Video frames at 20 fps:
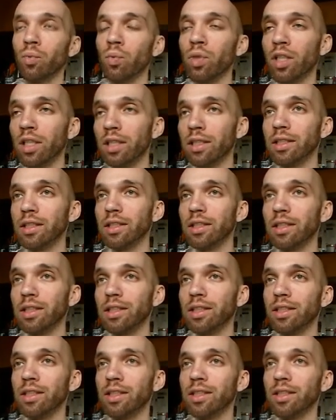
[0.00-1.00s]
was,
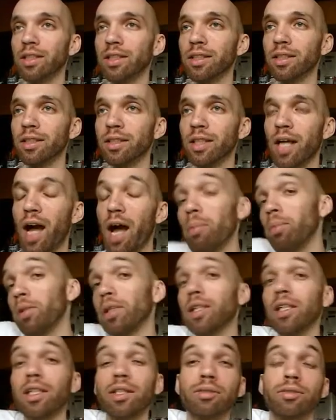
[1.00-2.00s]
I
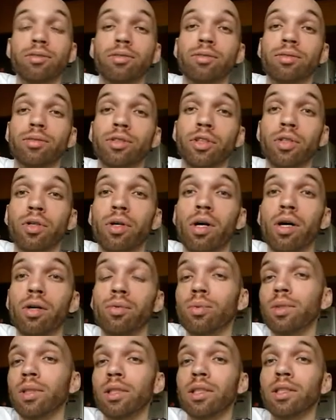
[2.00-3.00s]
believe, a
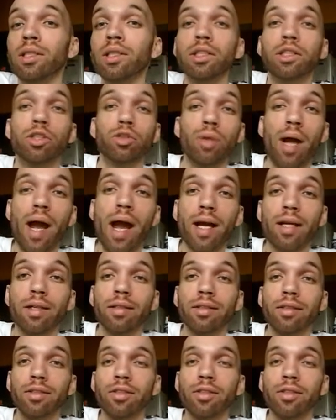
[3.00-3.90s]
really good track.